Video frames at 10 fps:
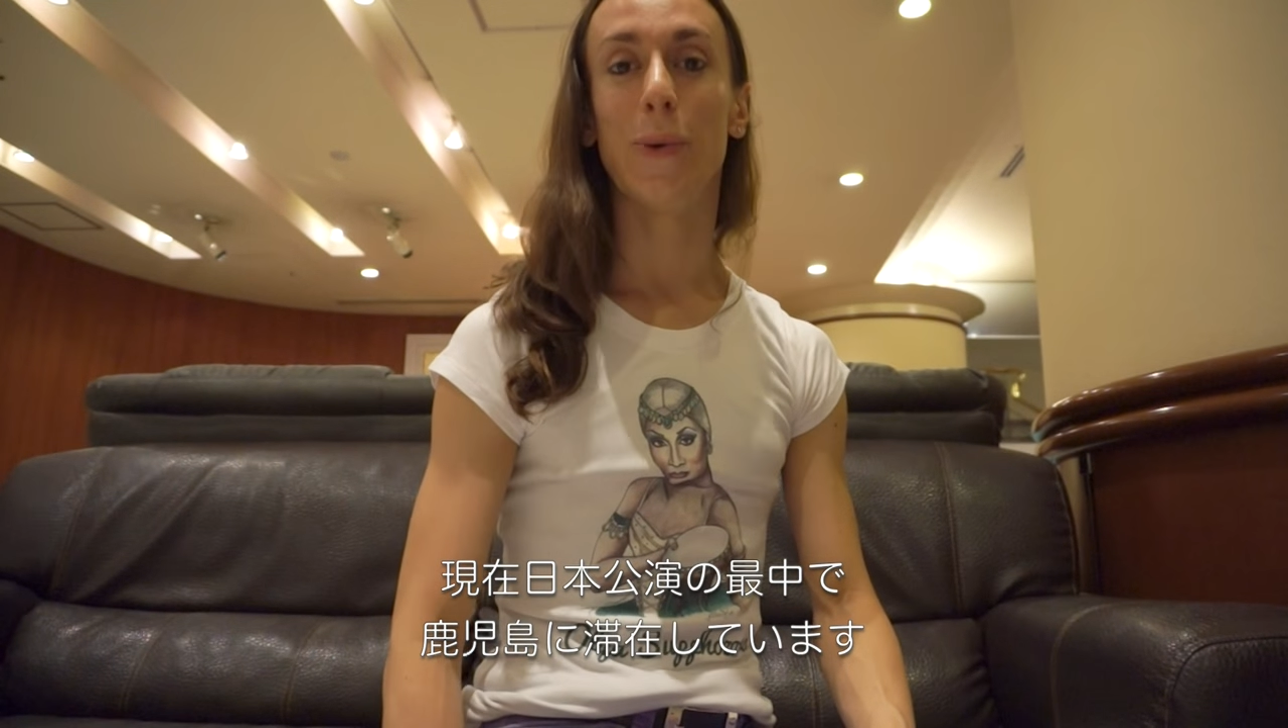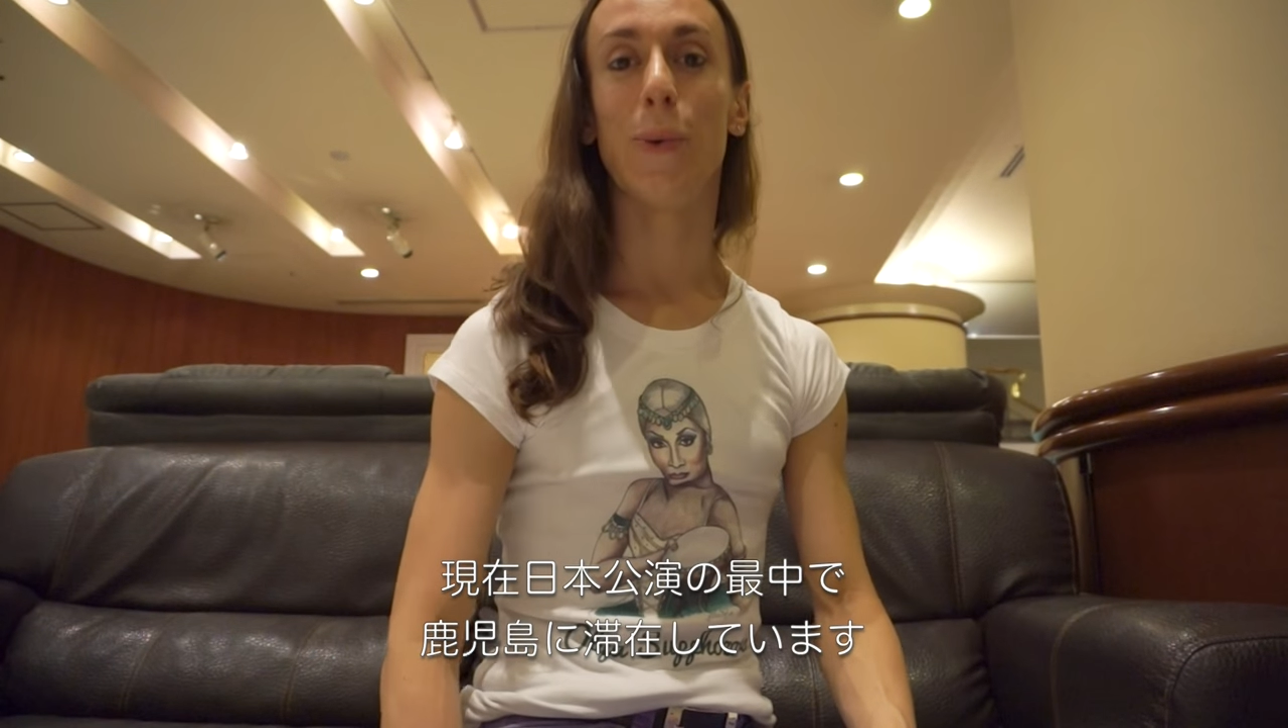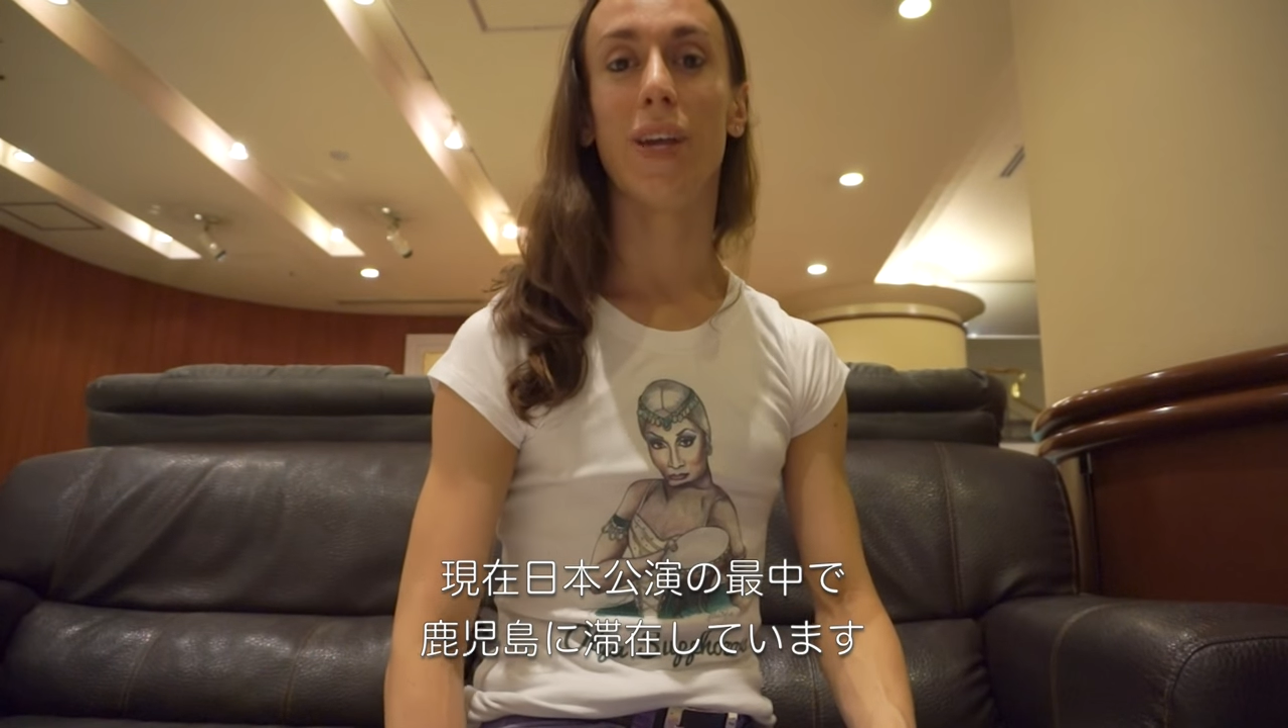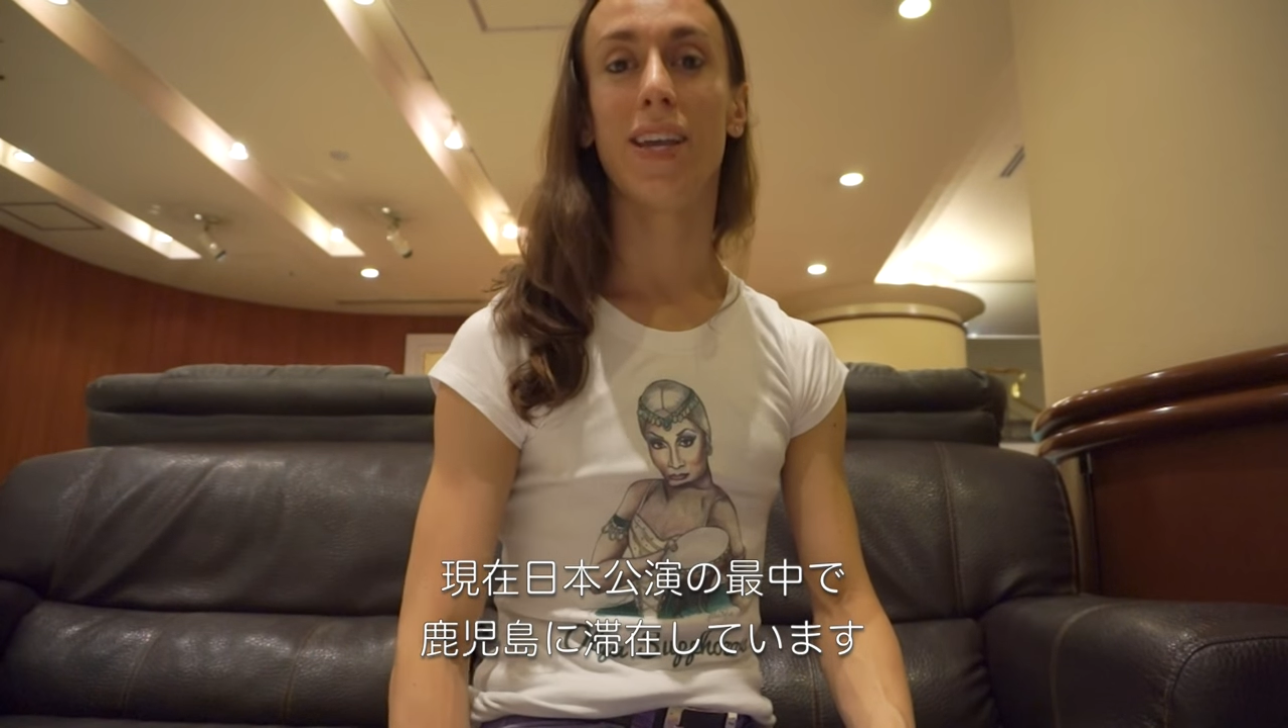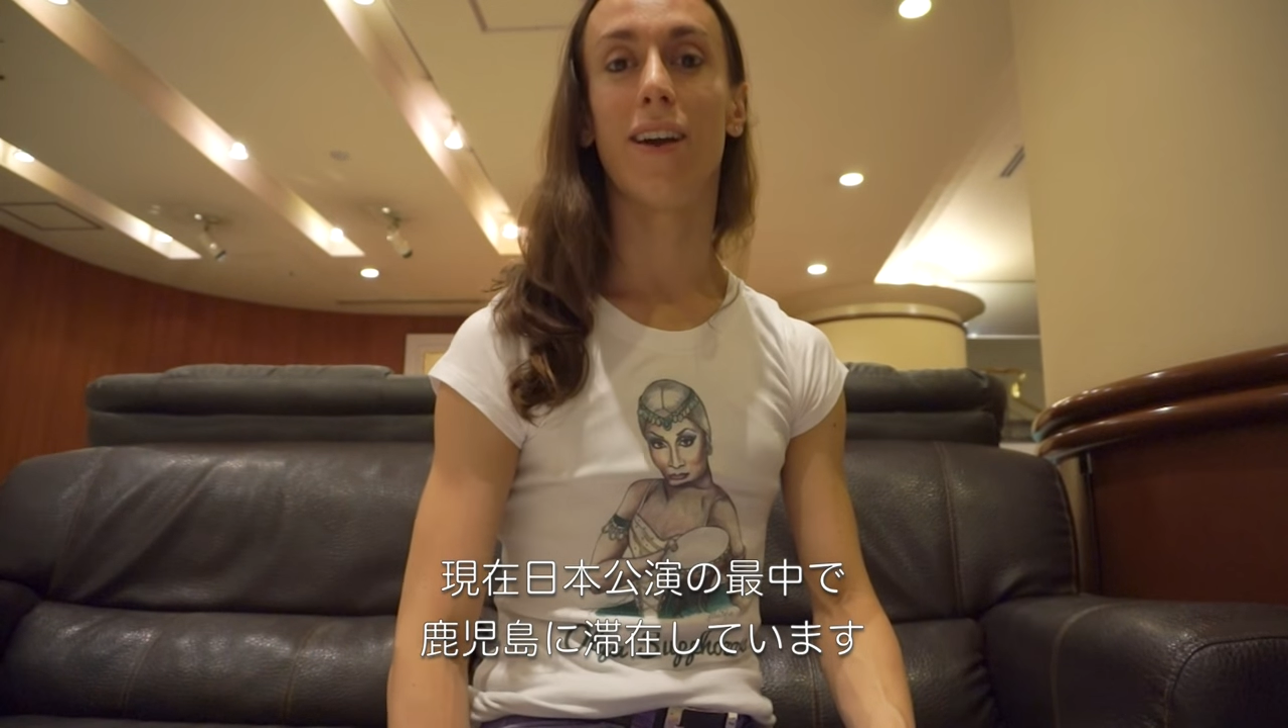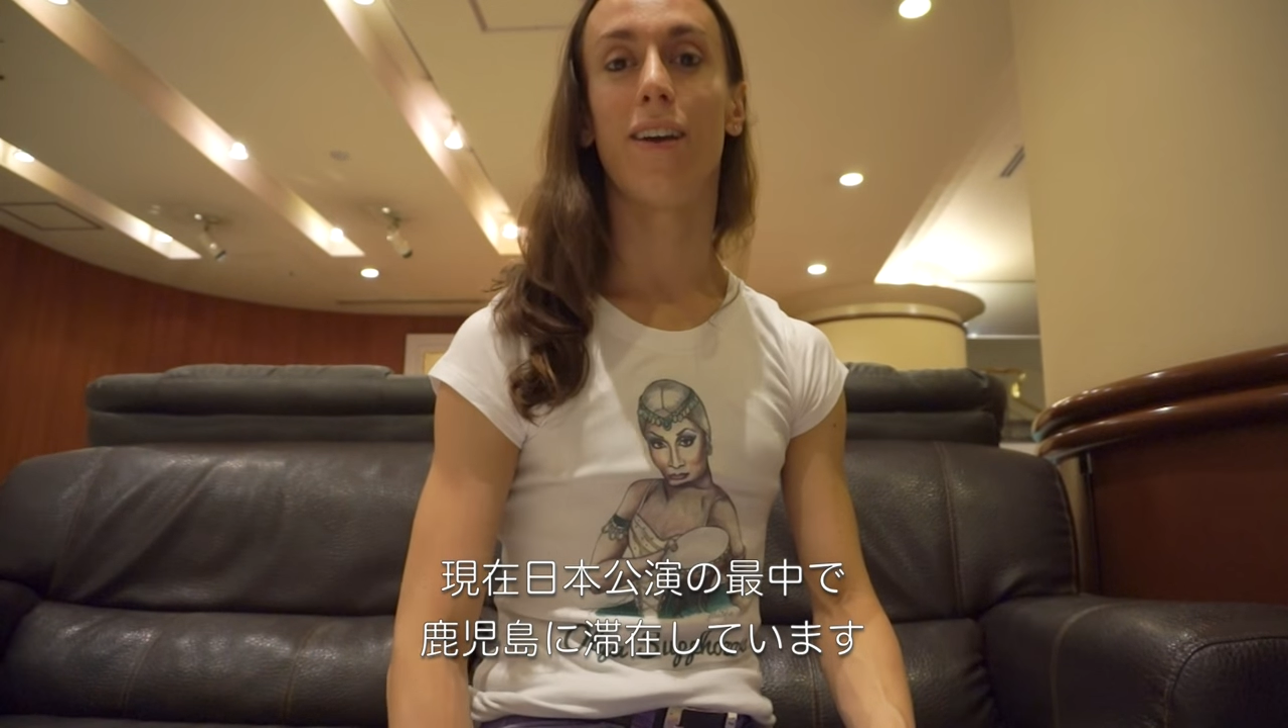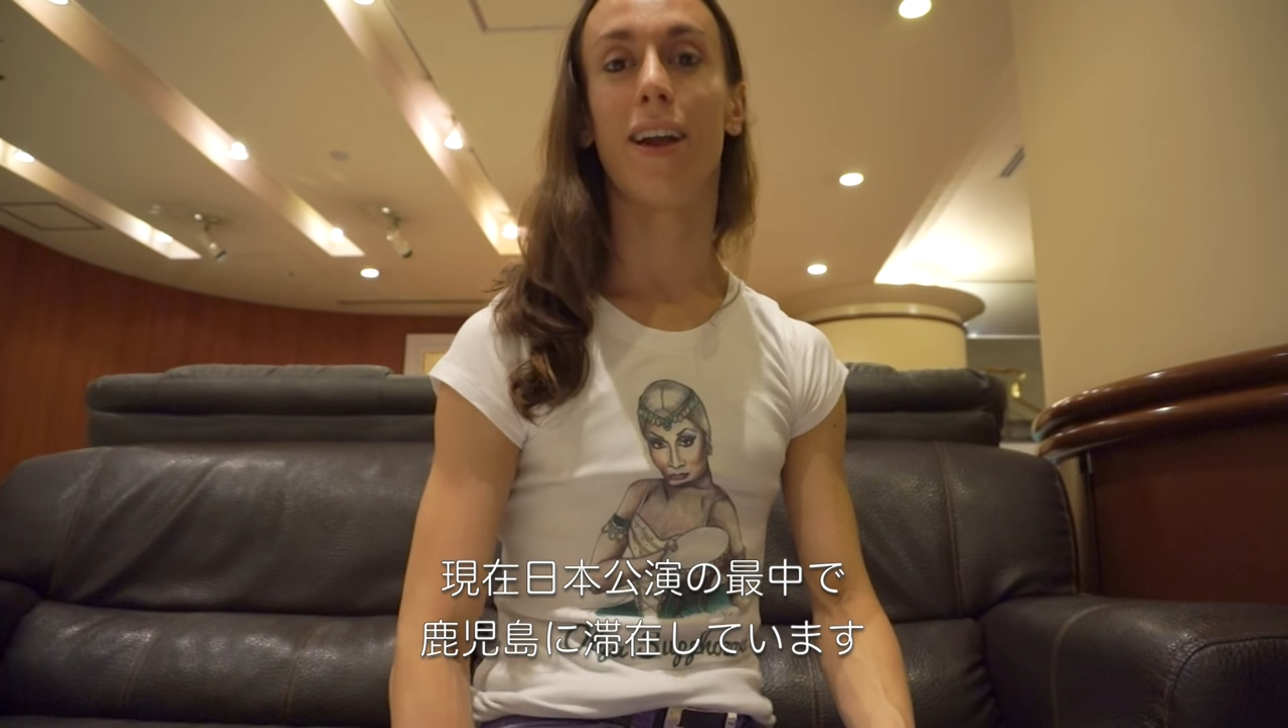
We are